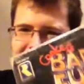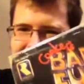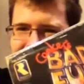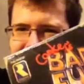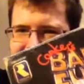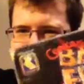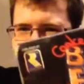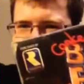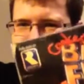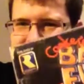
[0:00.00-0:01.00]

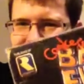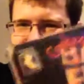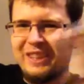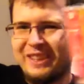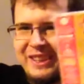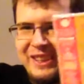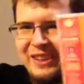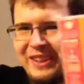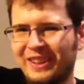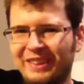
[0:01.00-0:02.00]
Conker's Bad Fur Day,
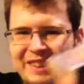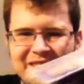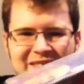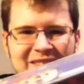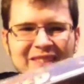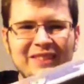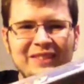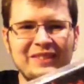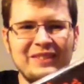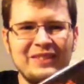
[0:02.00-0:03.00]
I mean,
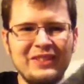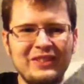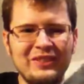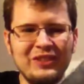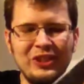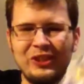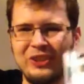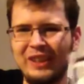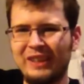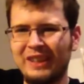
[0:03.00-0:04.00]
really cool
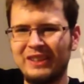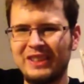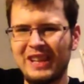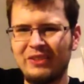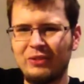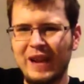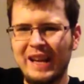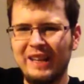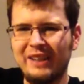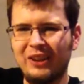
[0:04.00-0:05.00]
game. Now, it's kind of a
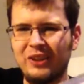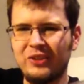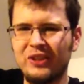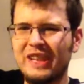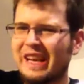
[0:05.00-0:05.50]
ratty cartridge, and